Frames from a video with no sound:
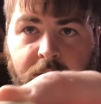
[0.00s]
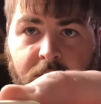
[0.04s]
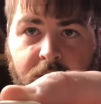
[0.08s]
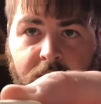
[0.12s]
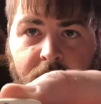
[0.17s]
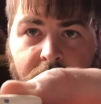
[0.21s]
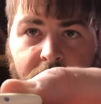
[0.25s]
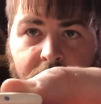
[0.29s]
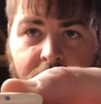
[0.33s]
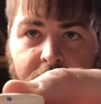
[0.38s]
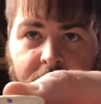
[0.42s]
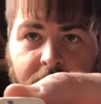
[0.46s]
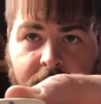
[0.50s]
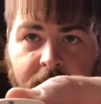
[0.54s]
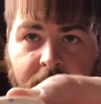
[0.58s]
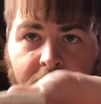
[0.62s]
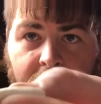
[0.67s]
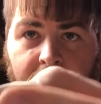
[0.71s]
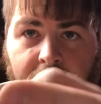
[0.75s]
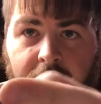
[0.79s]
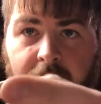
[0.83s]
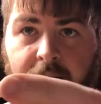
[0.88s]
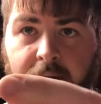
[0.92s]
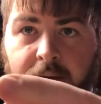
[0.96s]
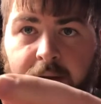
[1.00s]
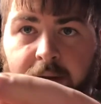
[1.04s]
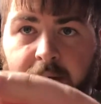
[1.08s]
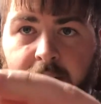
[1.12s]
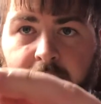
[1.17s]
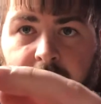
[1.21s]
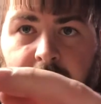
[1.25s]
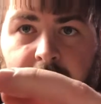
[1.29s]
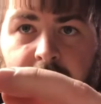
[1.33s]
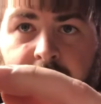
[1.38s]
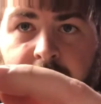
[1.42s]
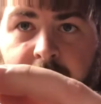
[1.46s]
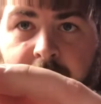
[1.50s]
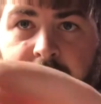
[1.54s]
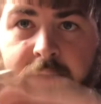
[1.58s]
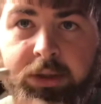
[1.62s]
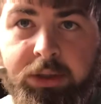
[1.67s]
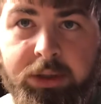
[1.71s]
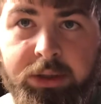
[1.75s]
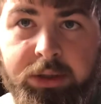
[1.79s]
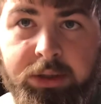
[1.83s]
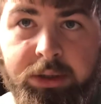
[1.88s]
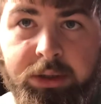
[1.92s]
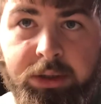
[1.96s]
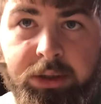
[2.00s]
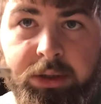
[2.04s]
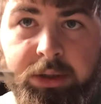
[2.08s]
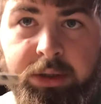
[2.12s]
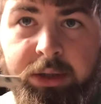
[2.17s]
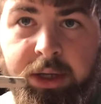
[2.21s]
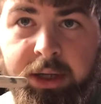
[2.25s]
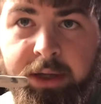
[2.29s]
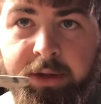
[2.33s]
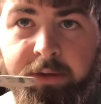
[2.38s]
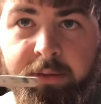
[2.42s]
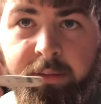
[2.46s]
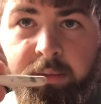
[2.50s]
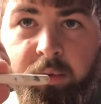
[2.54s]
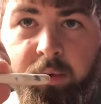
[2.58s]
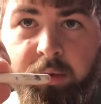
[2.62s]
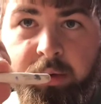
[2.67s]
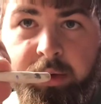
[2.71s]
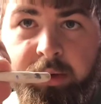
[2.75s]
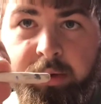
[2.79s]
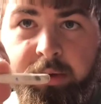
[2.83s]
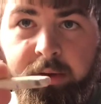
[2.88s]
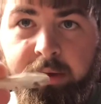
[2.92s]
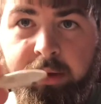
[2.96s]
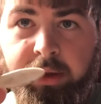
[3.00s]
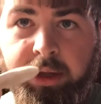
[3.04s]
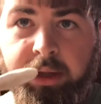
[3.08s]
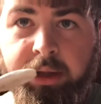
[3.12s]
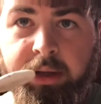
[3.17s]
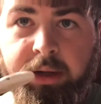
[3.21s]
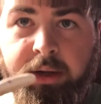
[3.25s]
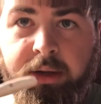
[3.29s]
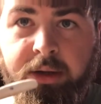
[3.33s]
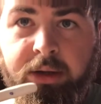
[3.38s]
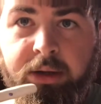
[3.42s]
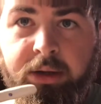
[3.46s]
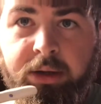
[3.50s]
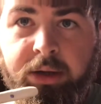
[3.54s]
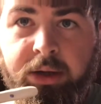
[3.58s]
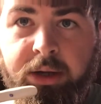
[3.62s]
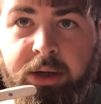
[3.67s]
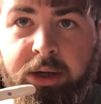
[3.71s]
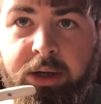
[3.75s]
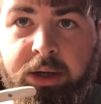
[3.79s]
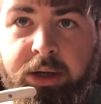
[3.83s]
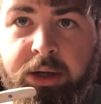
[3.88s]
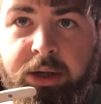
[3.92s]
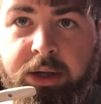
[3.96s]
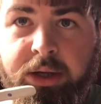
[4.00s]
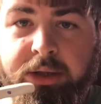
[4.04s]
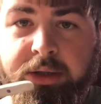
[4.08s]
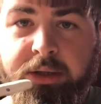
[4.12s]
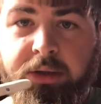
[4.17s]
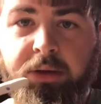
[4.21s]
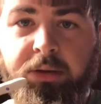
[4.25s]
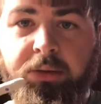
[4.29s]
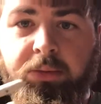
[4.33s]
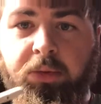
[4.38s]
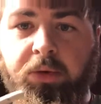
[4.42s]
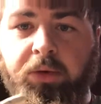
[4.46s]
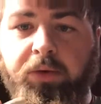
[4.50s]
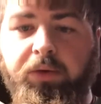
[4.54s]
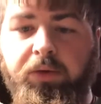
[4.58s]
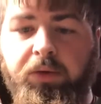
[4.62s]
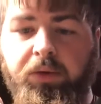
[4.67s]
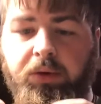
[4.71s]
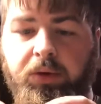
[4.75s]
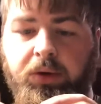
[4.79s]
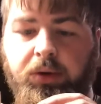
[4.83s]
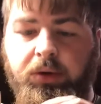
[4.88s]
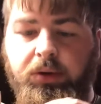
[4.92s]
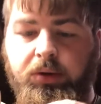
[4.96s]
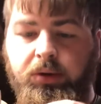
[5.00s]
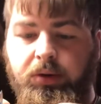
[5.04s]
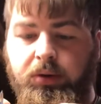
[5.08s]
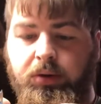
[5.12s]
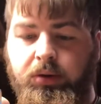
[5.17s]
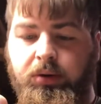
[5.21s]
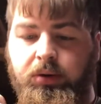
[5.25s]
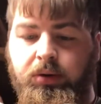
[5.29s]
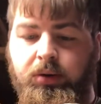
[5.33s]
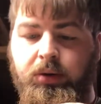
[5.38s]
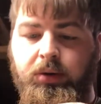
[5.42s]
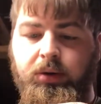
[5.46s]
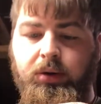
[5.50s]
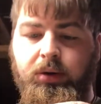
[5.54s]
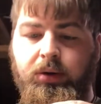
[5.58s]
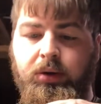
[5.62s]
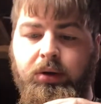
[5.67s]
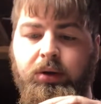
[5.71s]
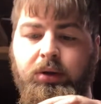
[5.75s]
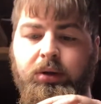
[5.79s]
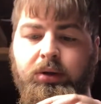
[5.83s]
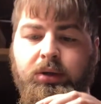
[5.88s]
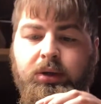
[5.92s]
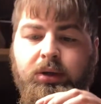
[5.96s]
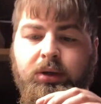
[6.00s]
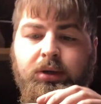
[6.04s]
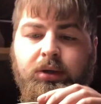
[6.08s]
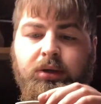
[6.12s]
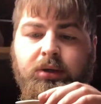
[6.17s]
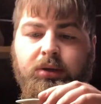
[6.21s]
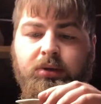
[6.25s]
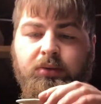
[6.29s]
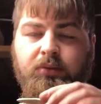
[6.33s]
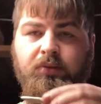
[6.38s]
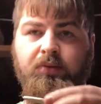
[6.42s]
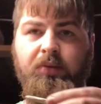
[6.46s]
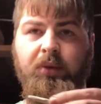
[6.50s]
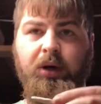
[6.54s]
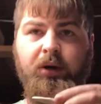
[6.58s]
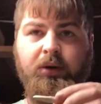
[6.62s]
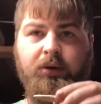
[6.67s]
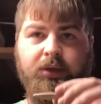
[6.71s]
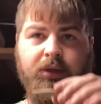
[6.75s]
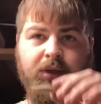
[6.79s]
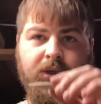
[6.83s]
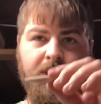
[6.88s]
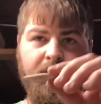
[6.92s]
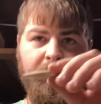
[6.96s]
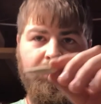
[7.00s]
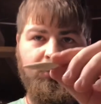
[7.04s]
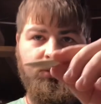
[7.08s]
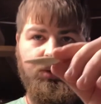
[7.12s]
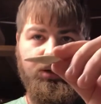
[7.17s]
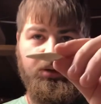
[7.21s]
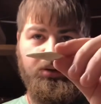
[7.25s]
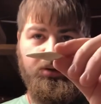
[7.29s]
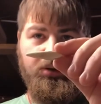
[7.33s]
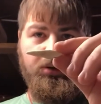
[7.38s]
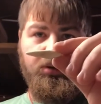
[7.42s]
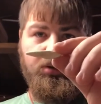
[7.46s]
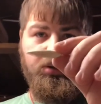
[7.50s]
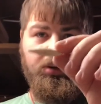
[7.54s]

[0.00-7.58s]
like that. Versus that's more in the center. That's a little more forward. So about a centimeter.